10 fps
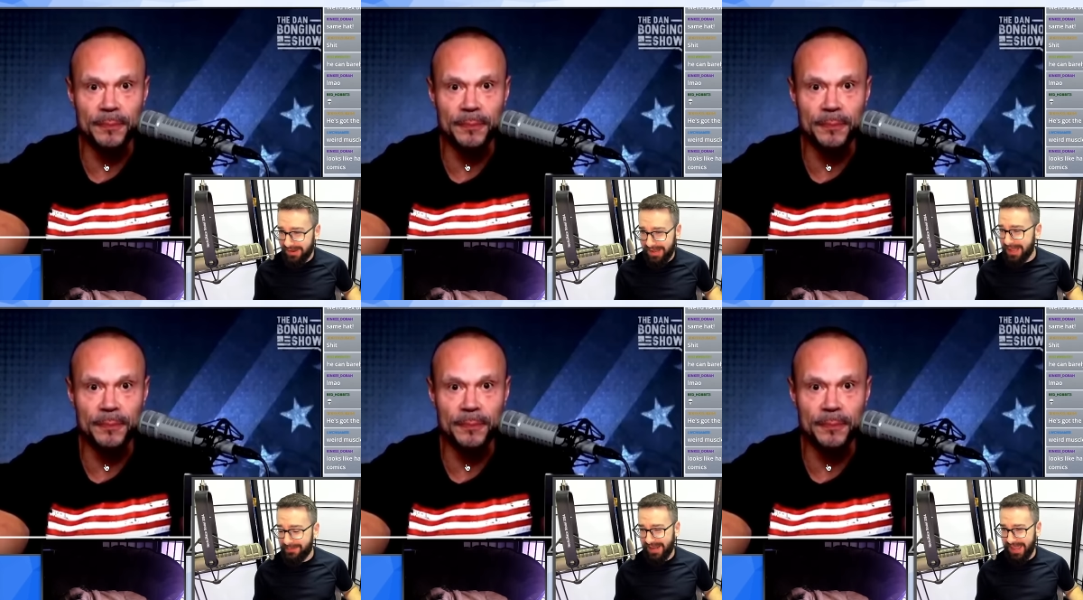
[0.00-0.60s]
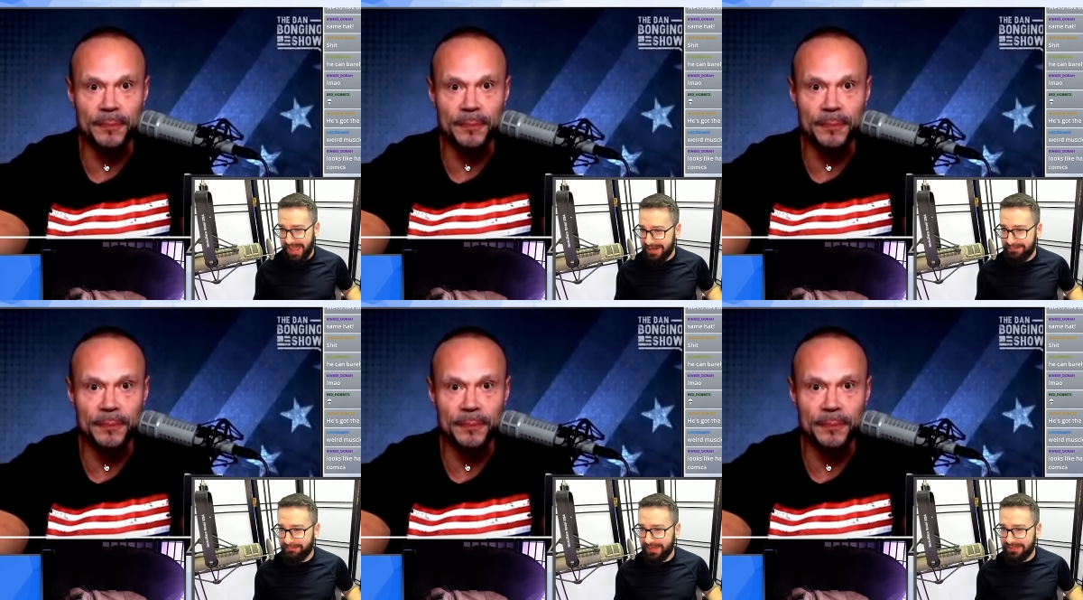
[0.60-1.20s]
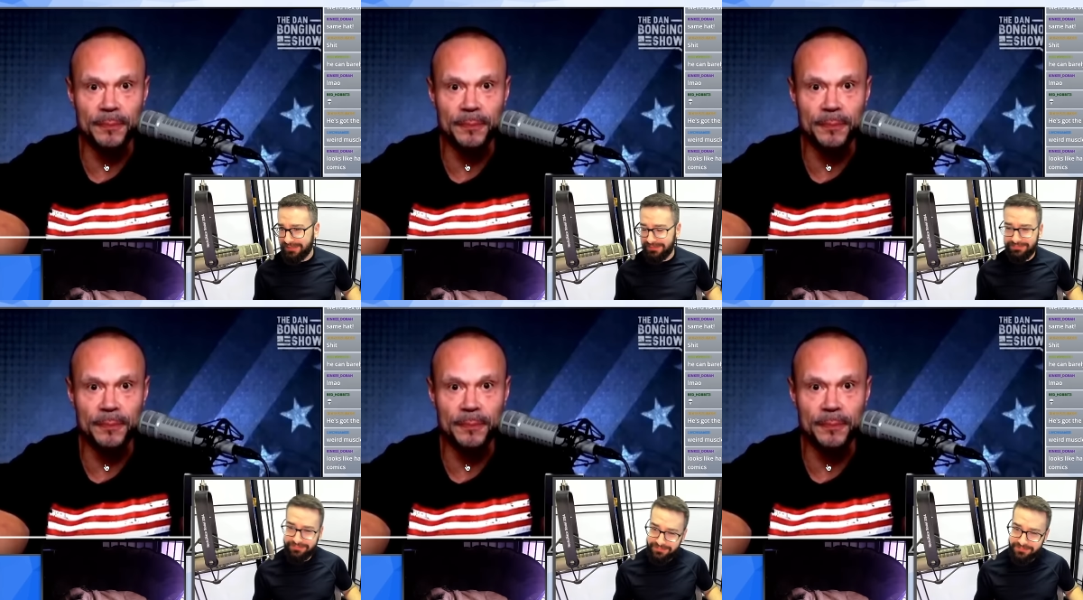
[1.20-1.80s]
Speaker 1: I, I mean, I hate him, but
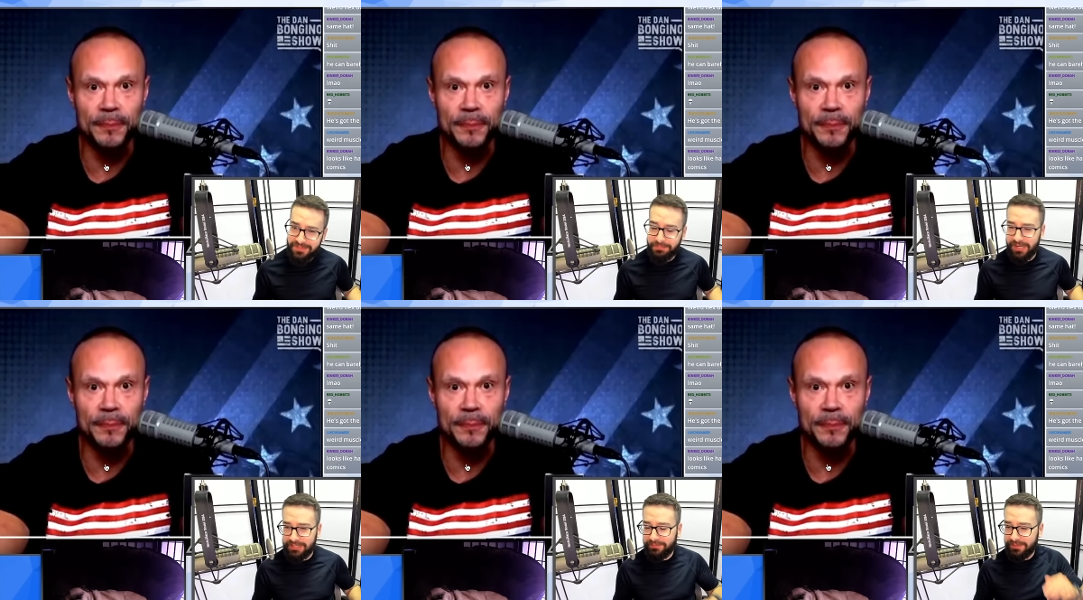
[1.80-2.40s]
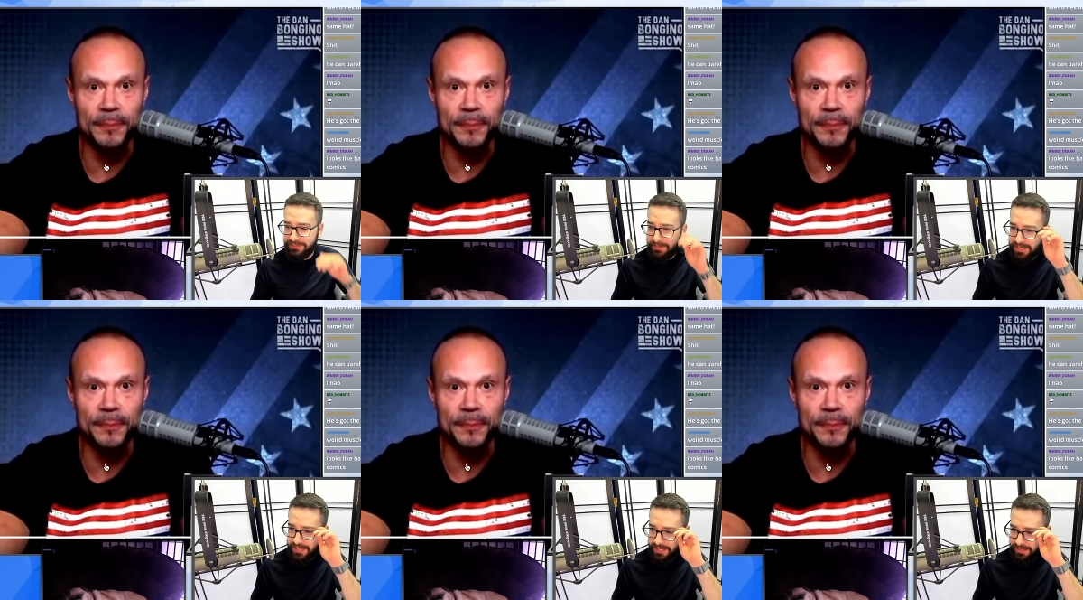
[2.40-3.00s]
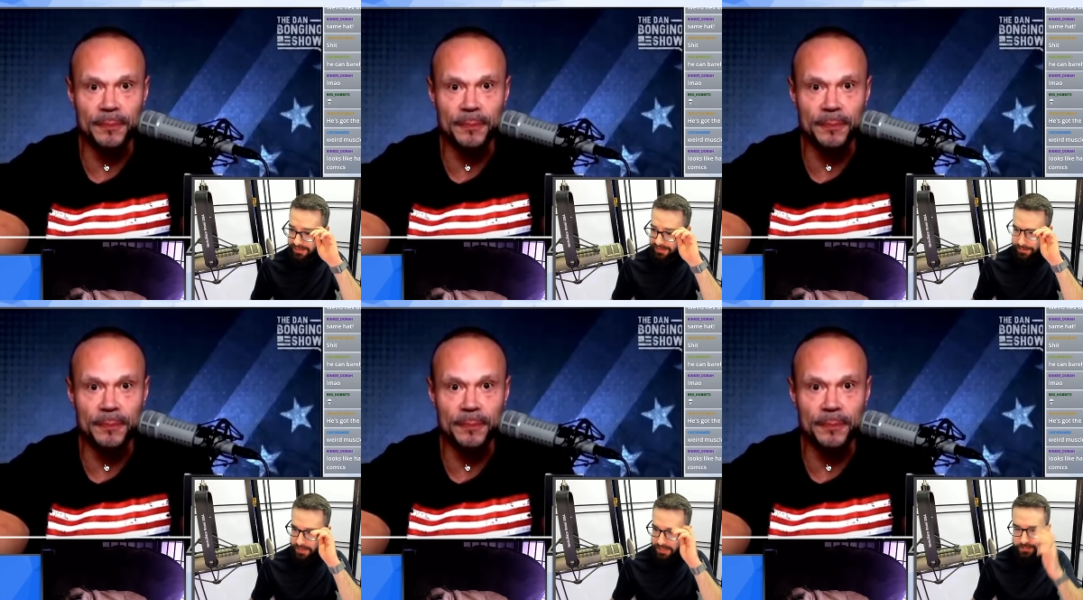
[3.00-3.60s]
objectively speaking,
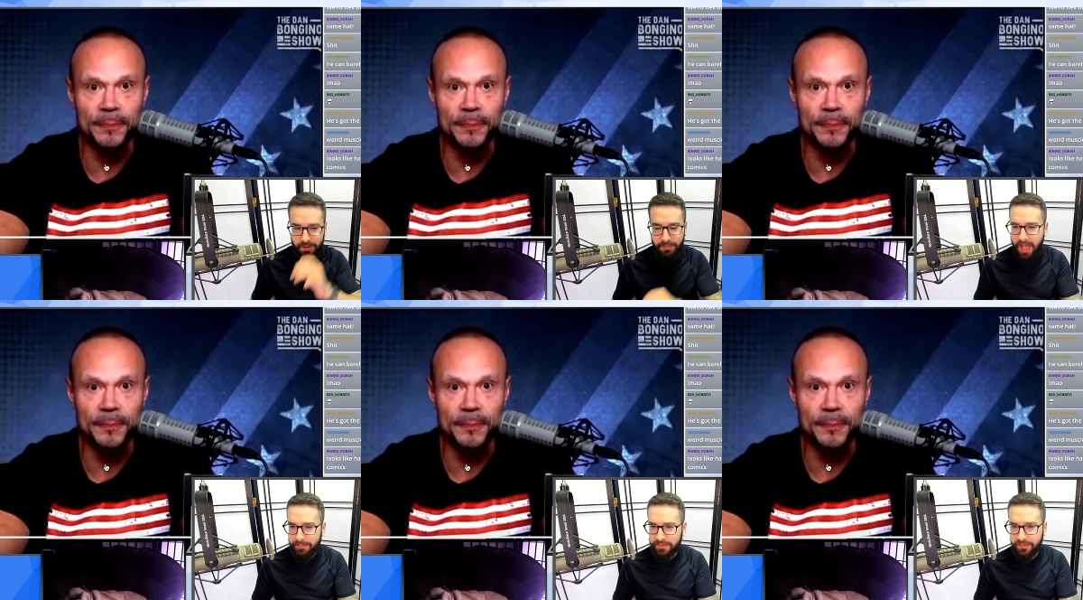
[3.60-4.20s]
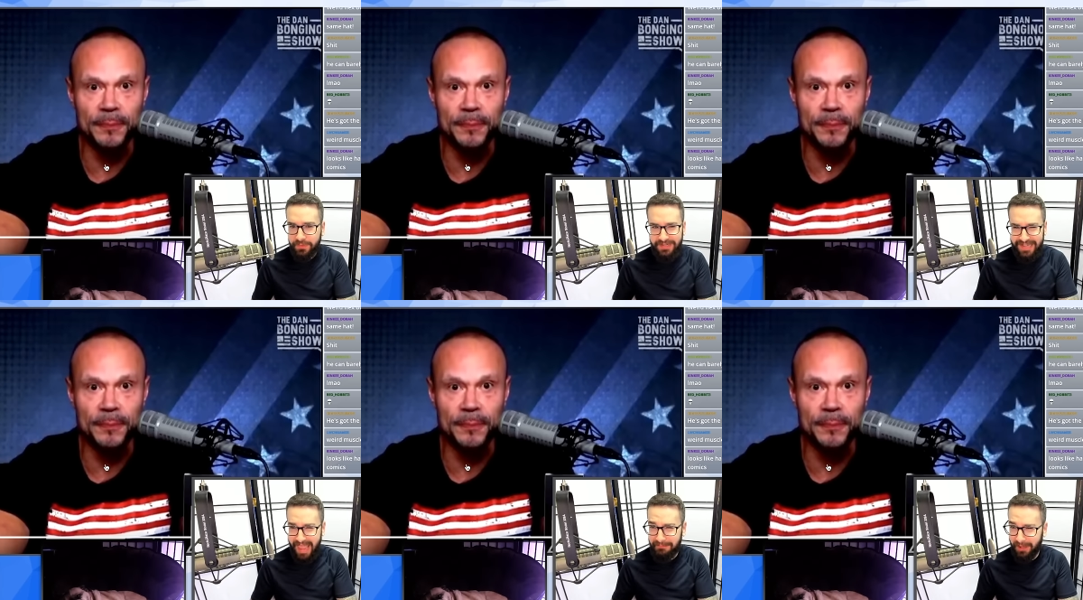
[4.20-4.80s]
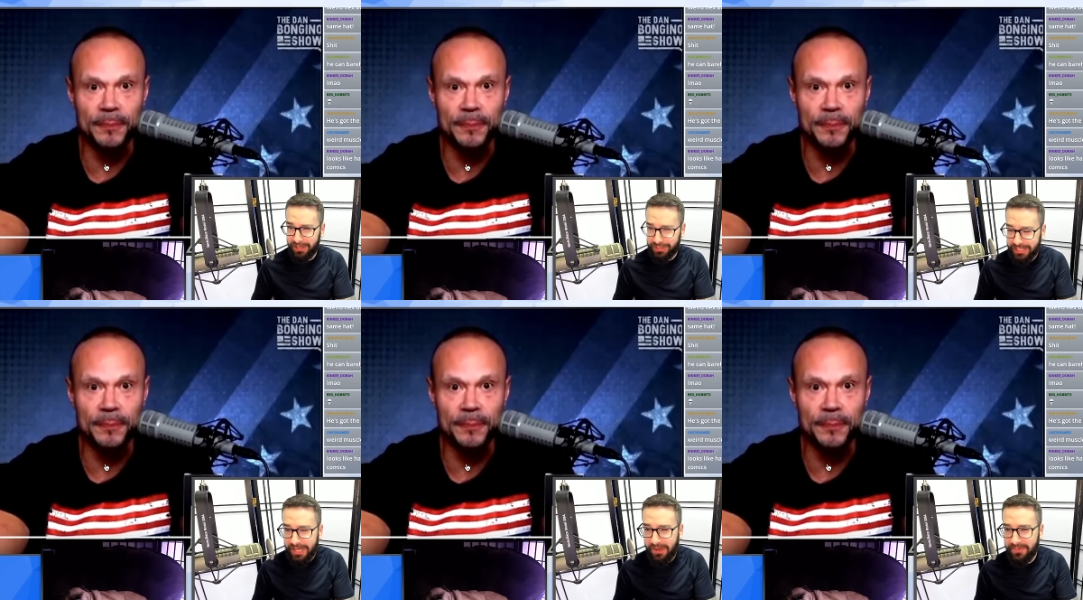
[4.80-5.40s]
much more popular than Dan
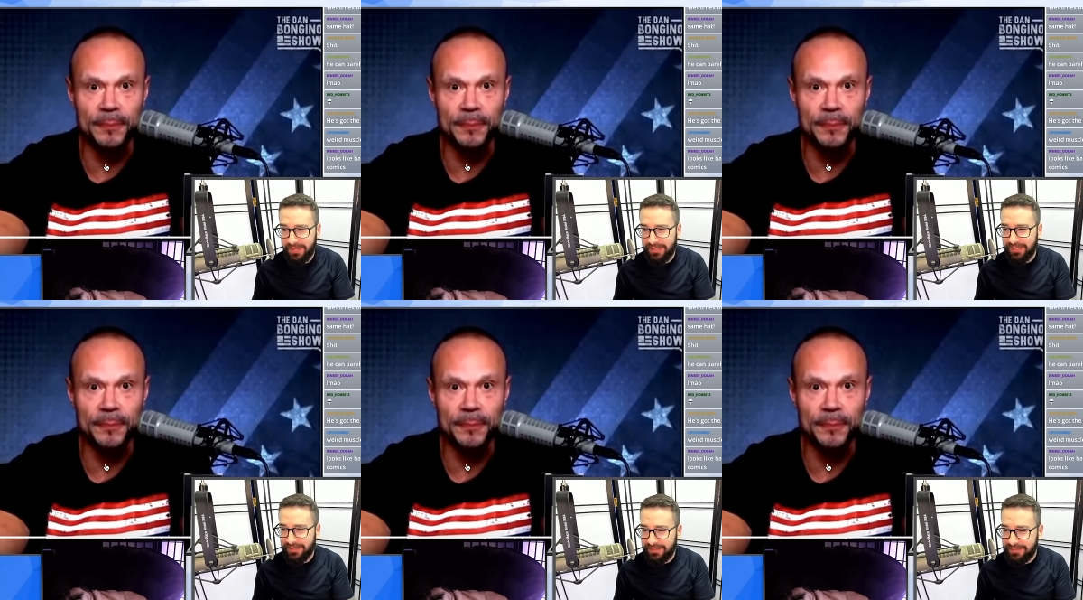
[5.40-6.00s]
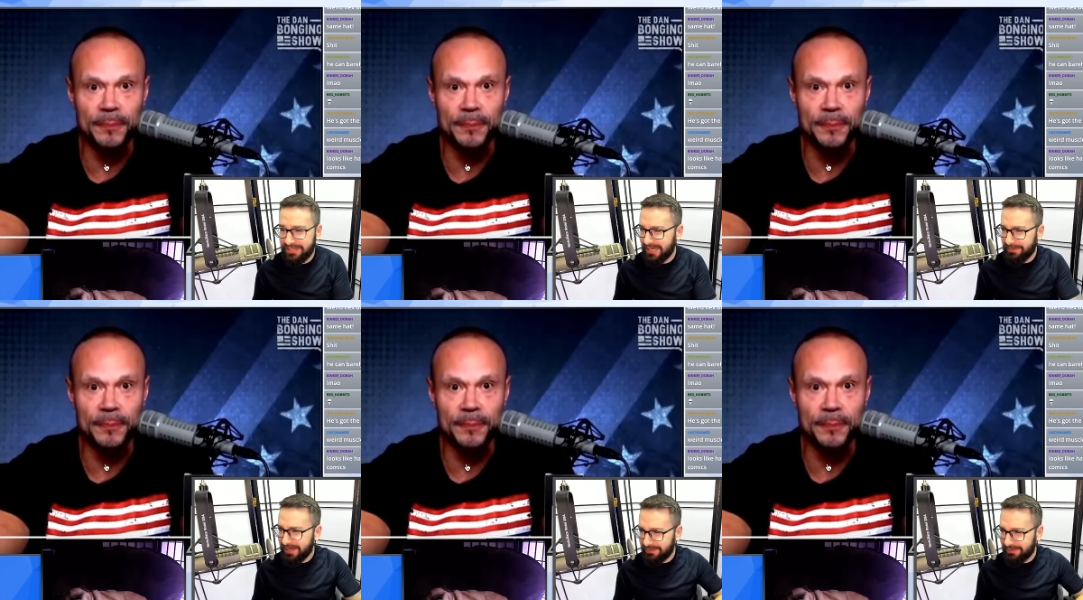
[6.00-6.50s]
Bongino. Does anybody even